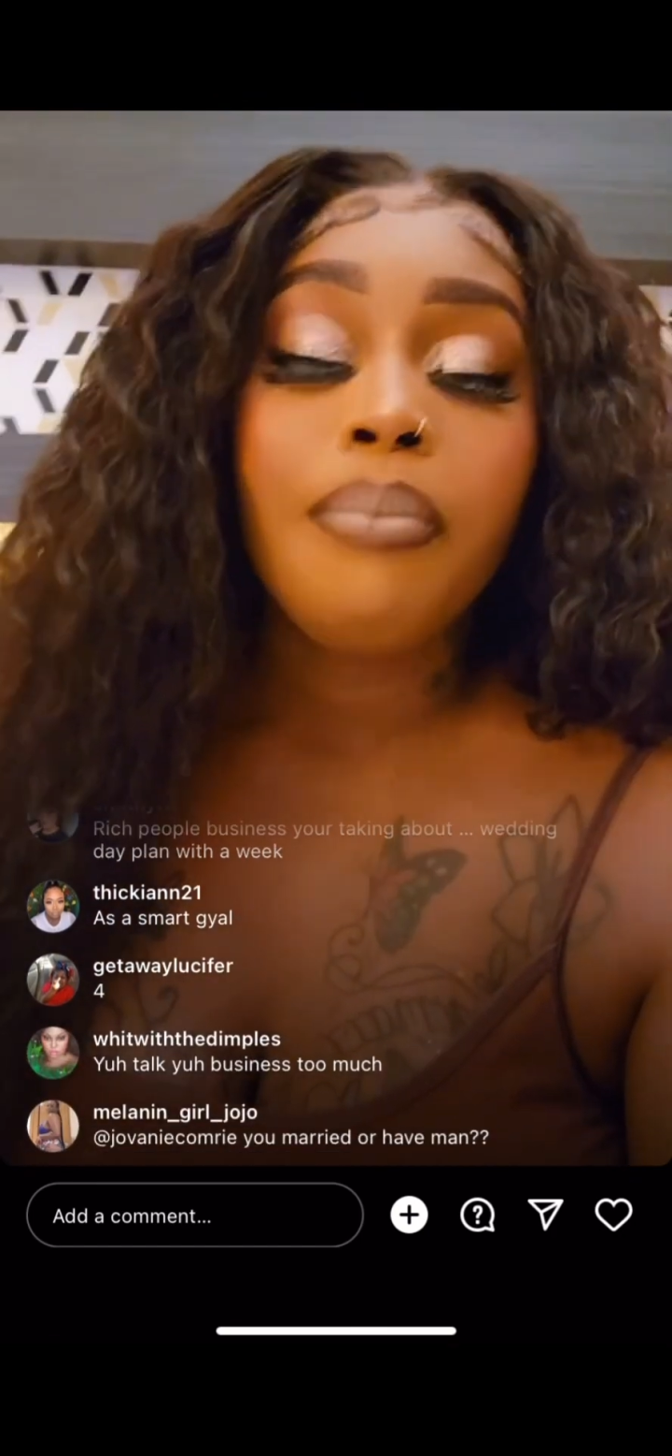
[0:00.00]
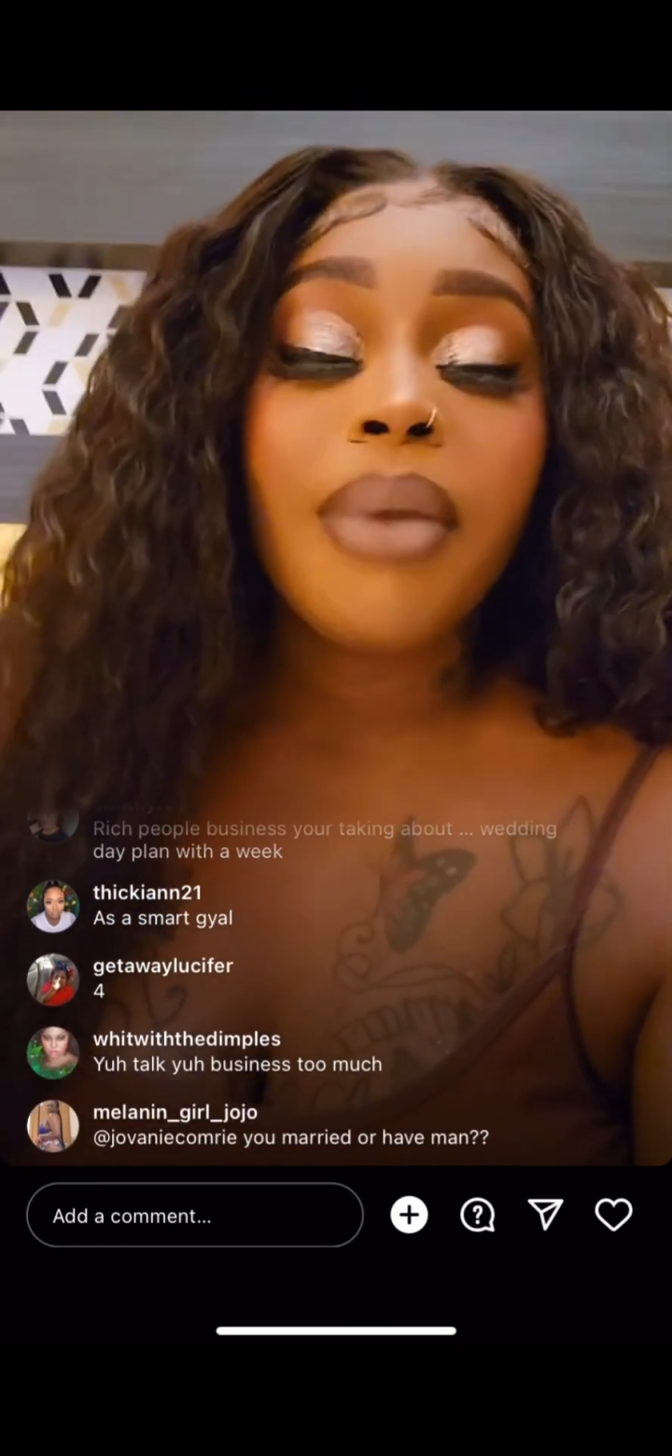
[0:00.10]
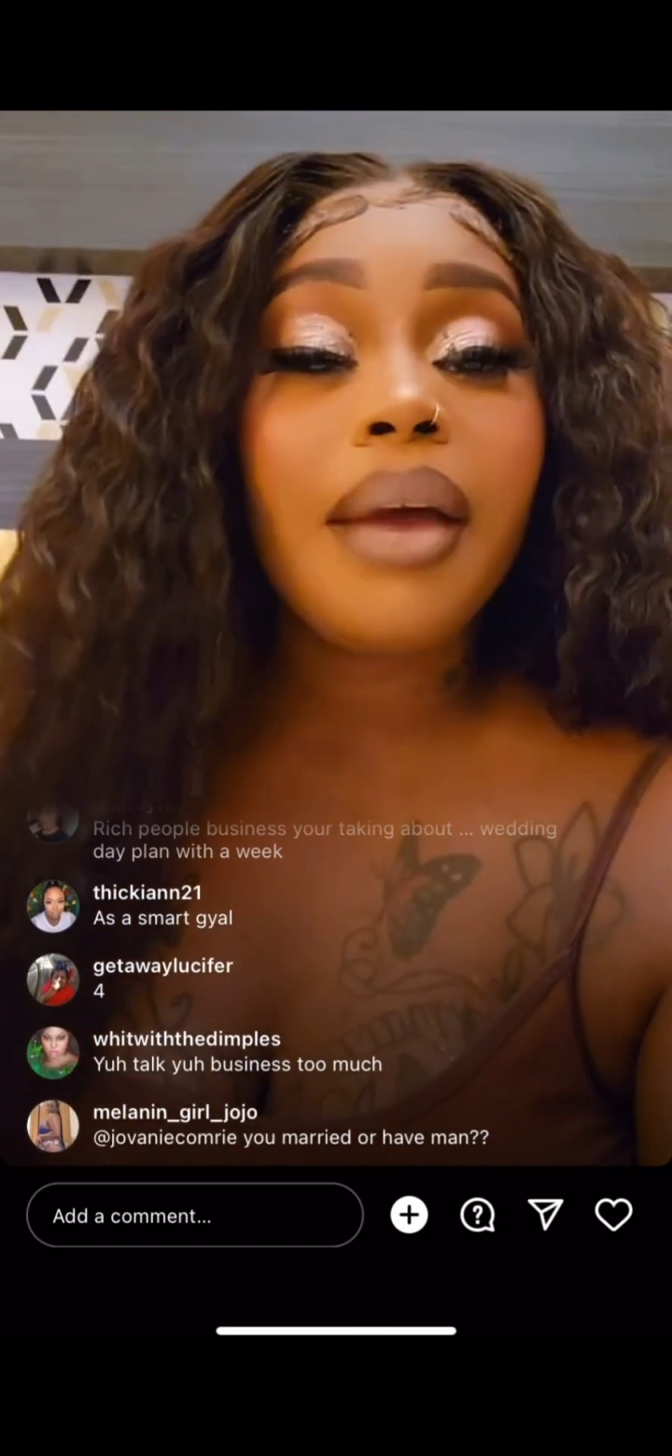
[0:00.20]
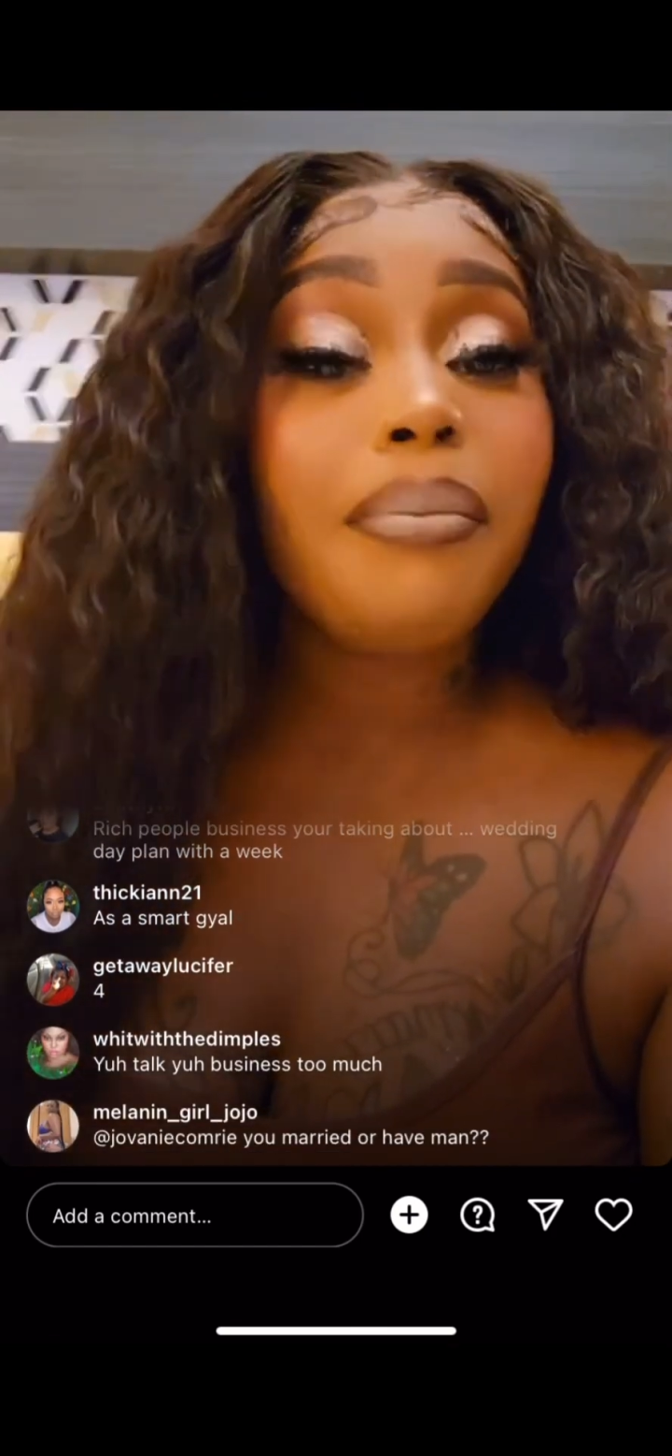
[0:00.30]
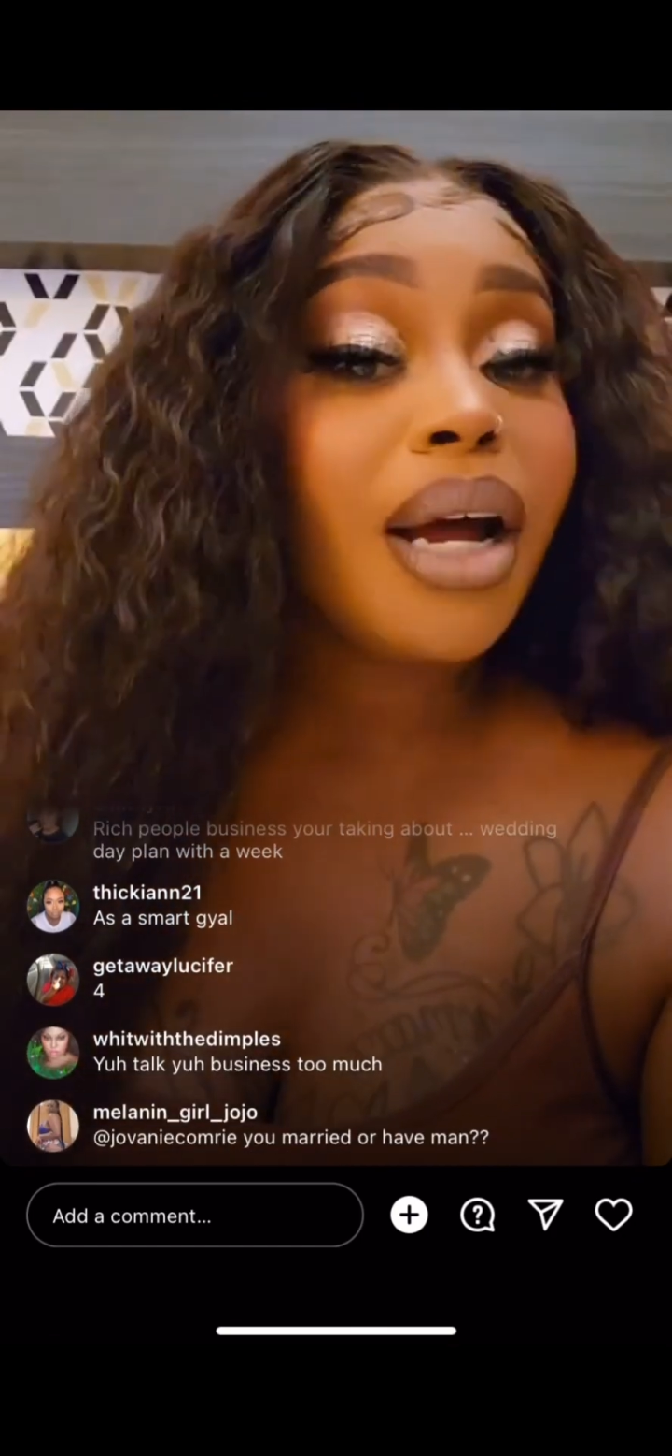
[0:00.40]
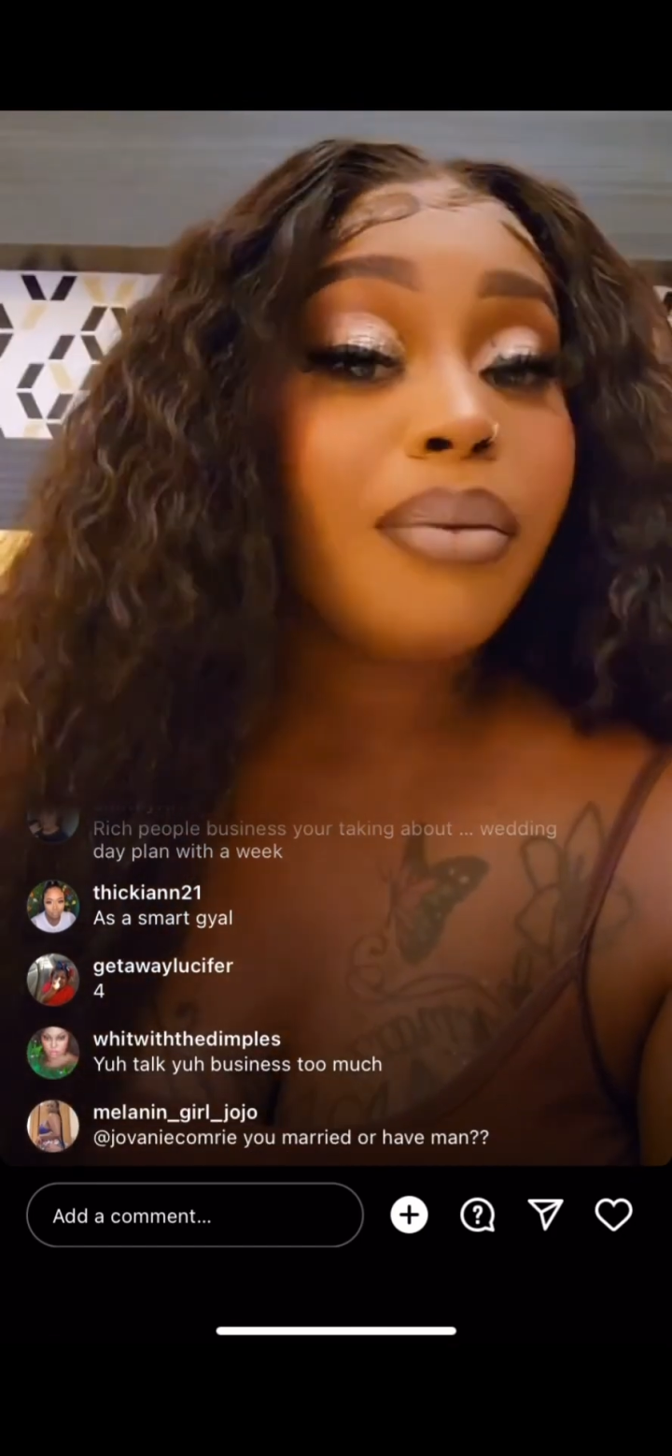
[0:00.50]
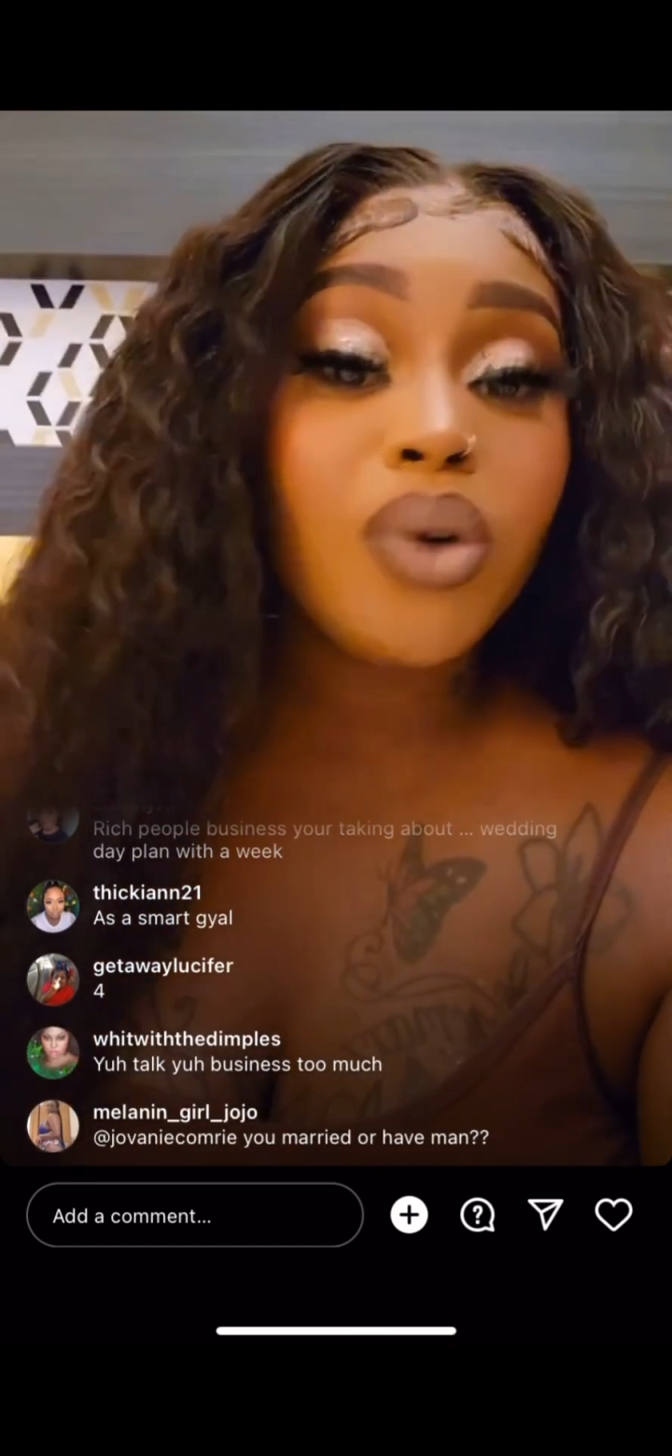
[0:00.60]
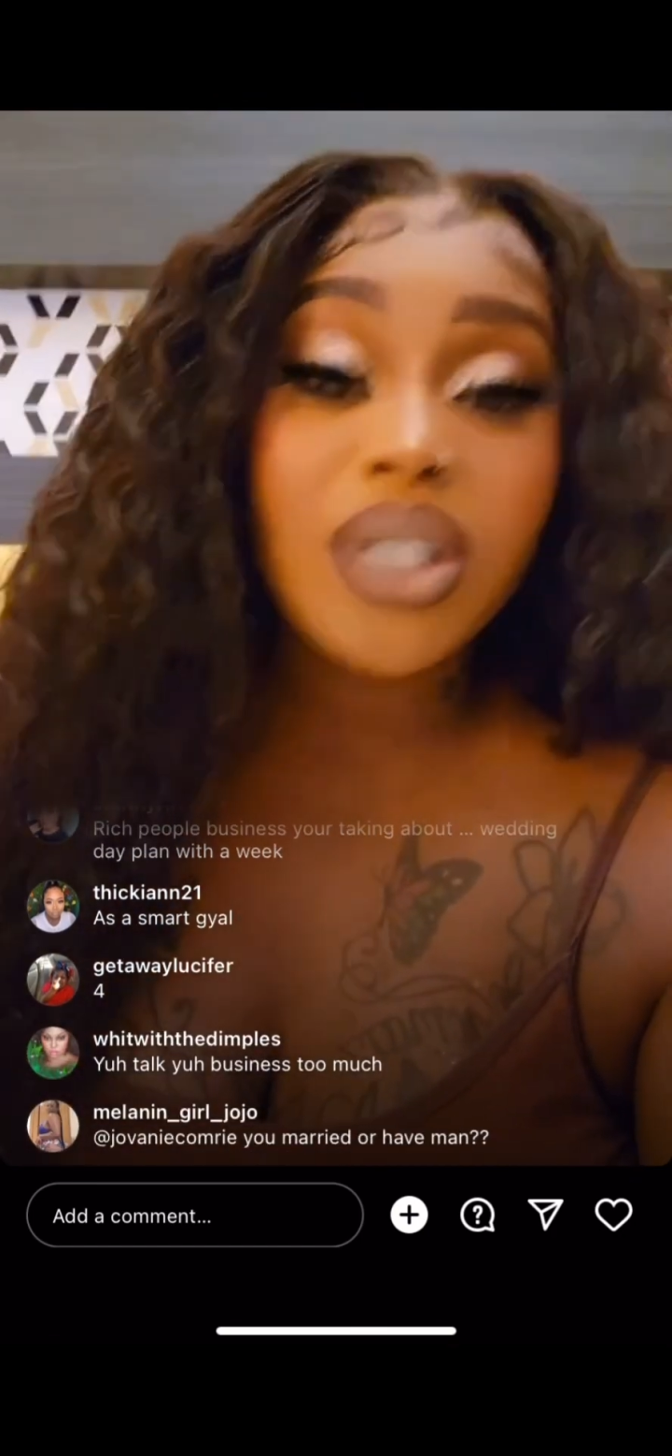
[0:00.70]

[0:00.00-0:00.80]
my man